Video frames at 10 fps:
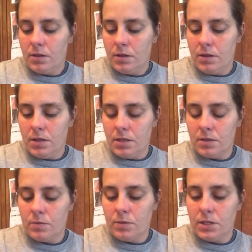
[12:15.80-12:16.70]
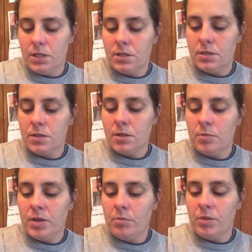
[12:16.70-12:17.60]
This one is the
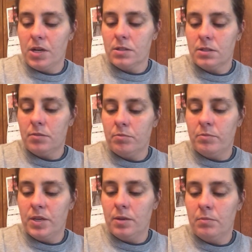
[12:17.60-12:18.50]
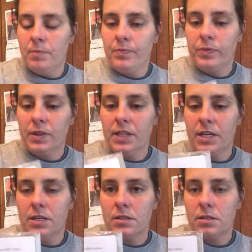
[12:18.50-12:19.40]
big Boston Bib
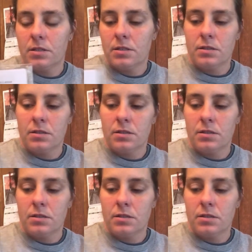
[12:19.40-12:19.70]
lettuce.